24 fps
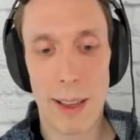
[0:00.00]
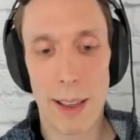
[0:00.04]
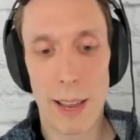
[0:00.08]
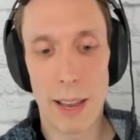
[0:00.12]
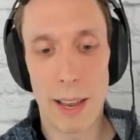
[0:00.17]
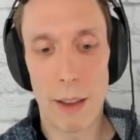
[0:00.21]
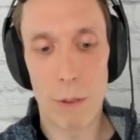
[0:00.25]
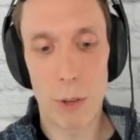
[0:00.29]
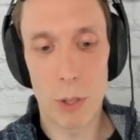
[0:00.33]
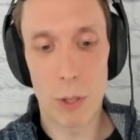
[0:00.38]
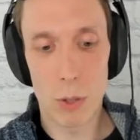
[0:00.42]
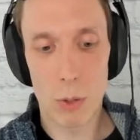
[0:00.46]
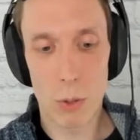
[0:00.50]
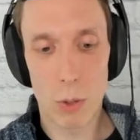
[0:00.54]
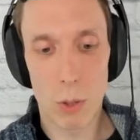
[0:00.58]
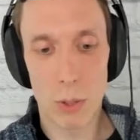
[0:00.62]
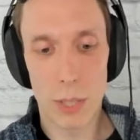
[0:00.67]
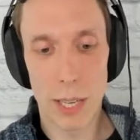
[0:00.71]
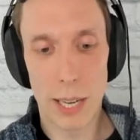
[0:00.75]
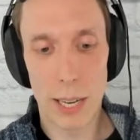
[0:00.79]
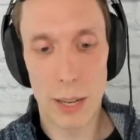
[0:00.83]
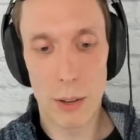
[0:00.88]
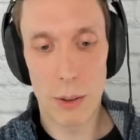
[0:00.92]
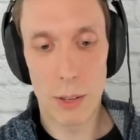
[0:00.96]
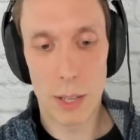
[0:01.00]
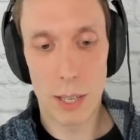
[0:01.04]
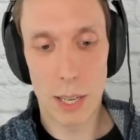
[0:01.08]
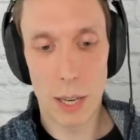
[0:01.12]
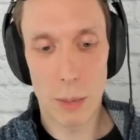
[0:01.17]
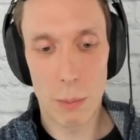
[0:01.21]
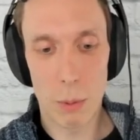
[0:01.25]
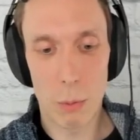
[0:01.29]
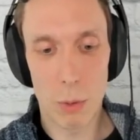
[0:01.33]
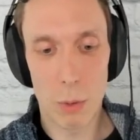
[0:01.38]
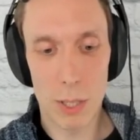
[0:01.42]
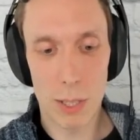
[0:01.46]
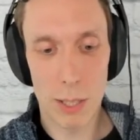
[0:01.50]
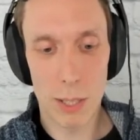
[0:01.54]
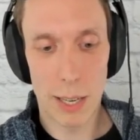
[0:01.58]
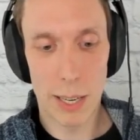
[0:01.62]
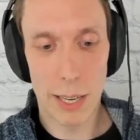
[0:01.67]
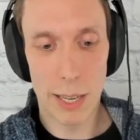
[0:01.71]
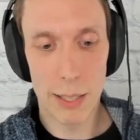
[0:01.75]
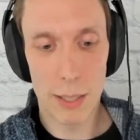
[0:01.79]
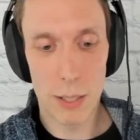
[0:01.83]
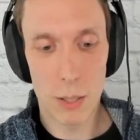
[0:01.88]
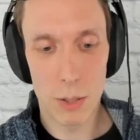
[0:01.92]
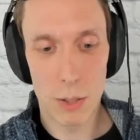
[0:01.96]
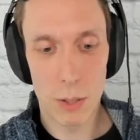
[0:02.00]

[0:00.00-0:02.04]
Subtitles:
if you scroll down a couple more slides,